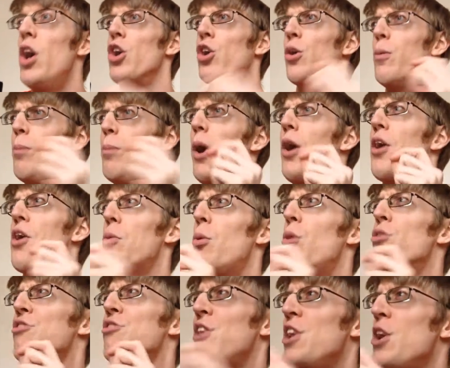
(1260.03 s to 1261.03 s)
Combiner
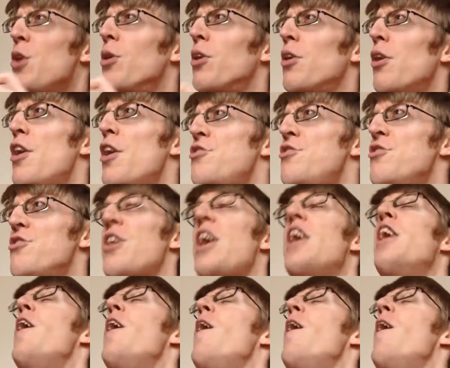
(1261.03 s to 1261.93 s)
Wars LIOKAISER. It's like,